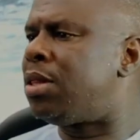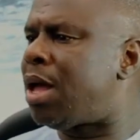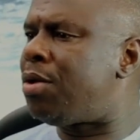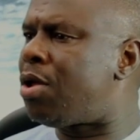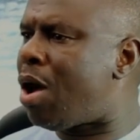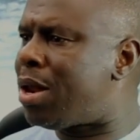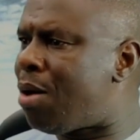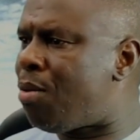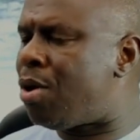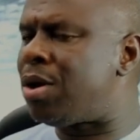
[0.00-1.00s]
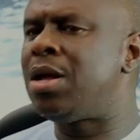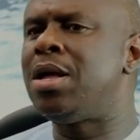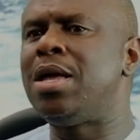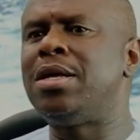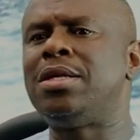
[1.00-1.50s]
Now the other one
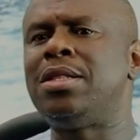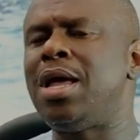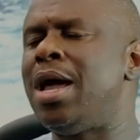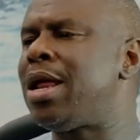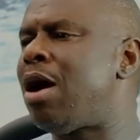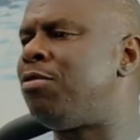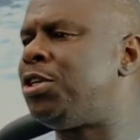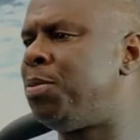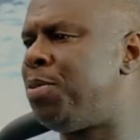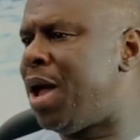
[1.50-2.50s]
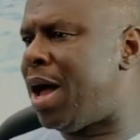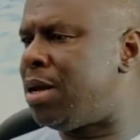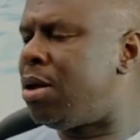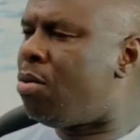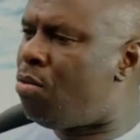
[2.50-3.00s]
is in the area of shipyard.